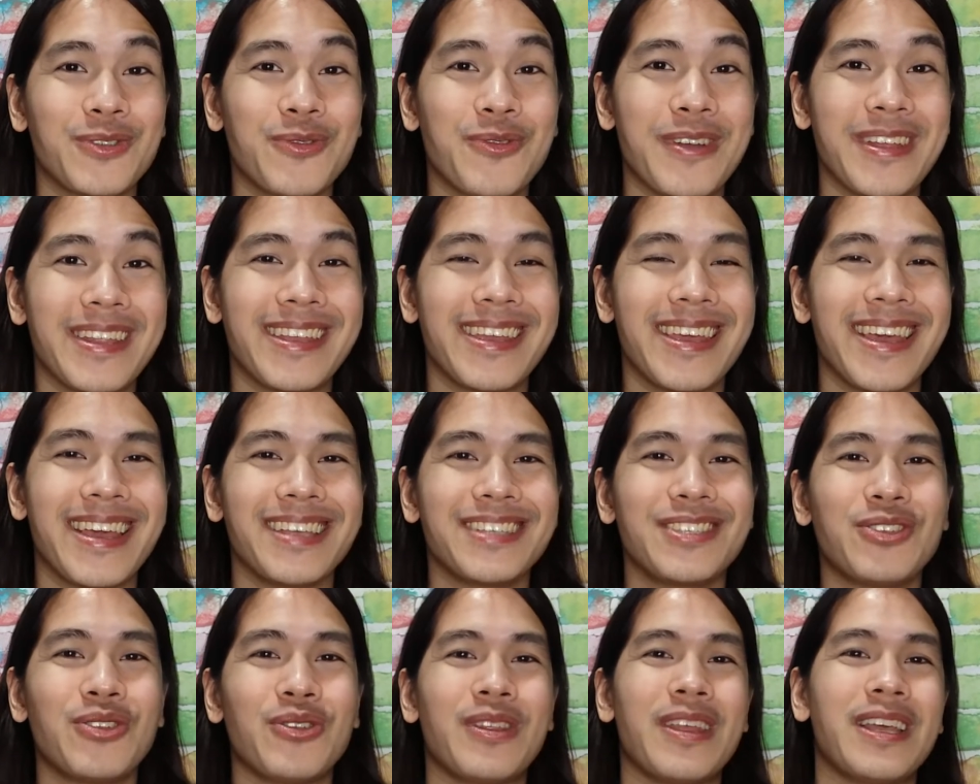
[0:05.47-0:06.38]
to Screen
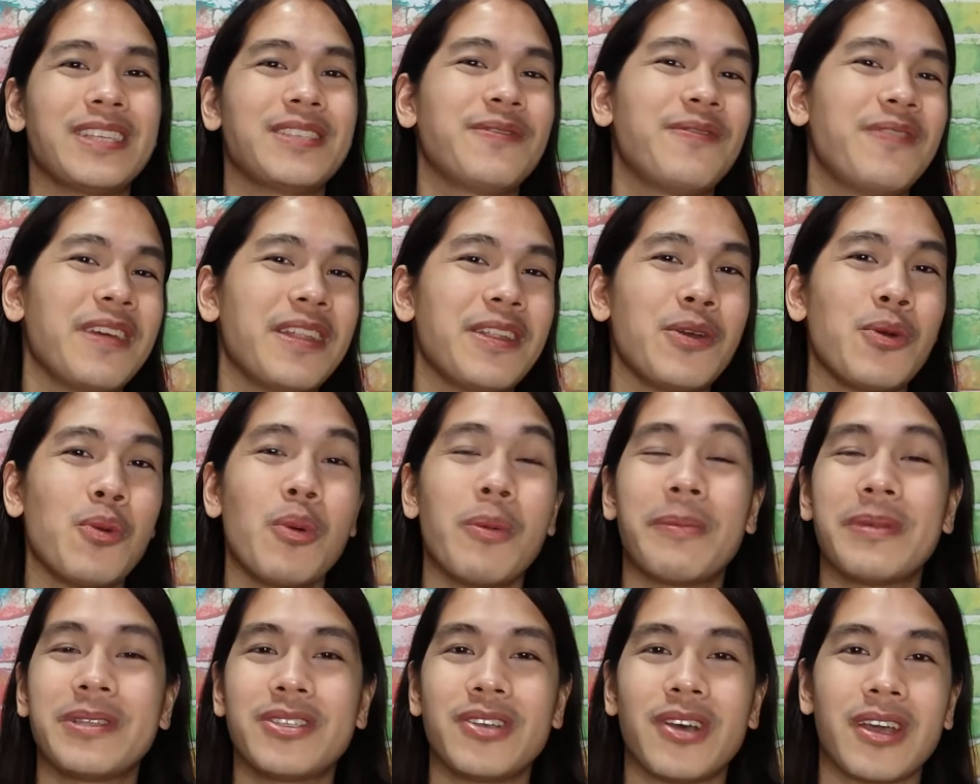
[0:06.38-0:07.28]
Kings. Today's video,
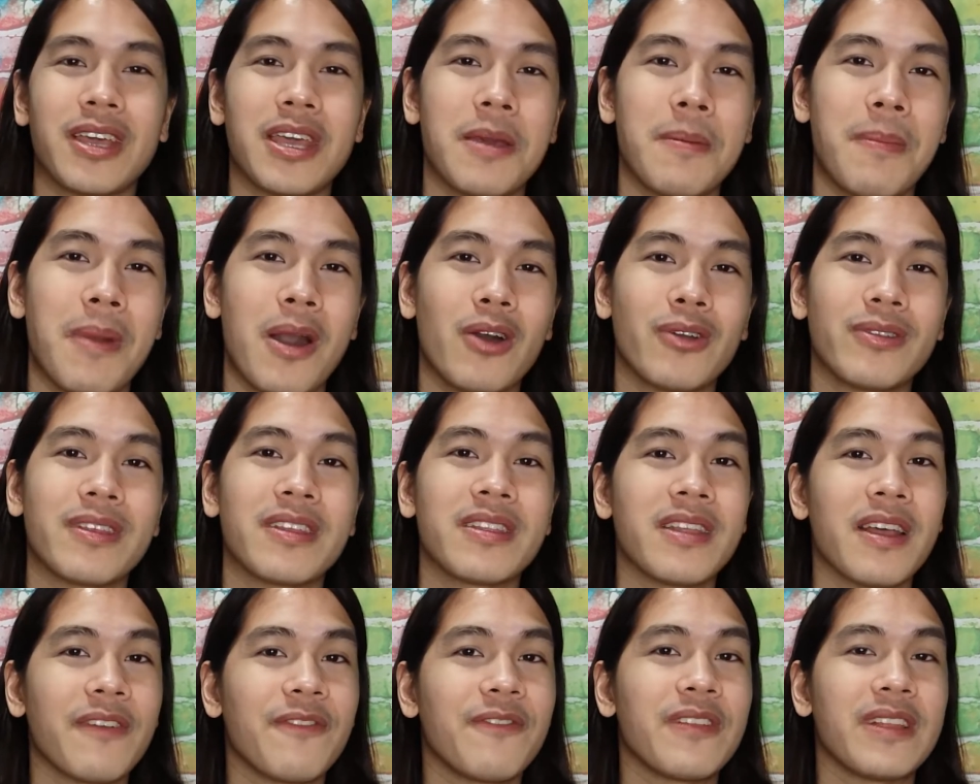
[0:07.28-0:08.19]
we'll be talking about the
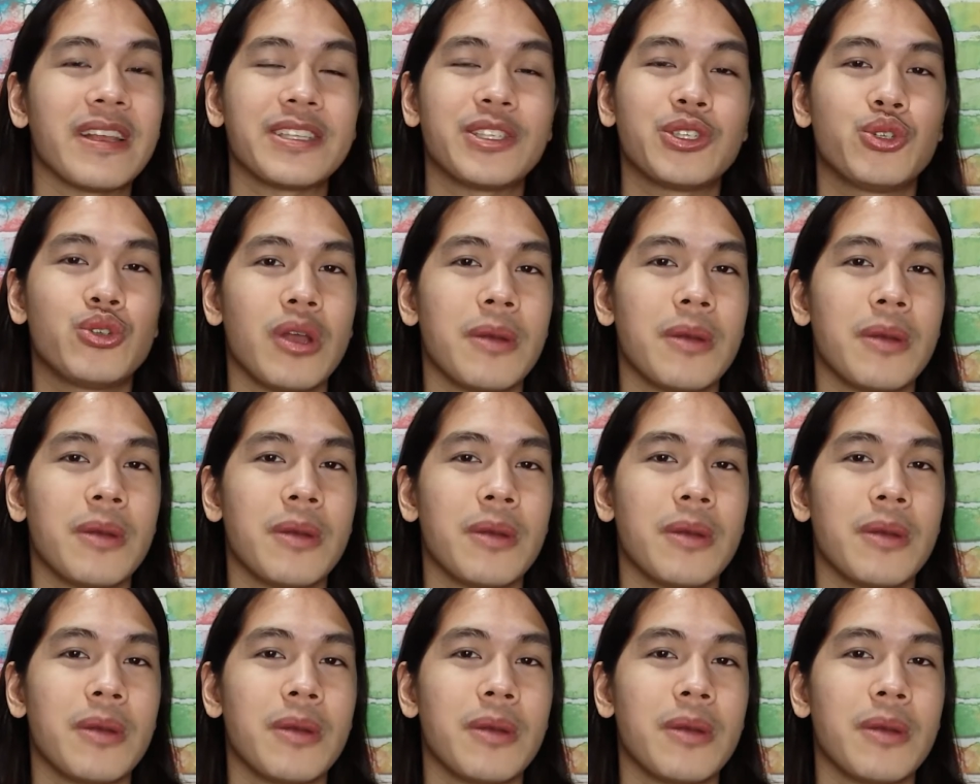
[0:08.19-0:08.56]
Netflix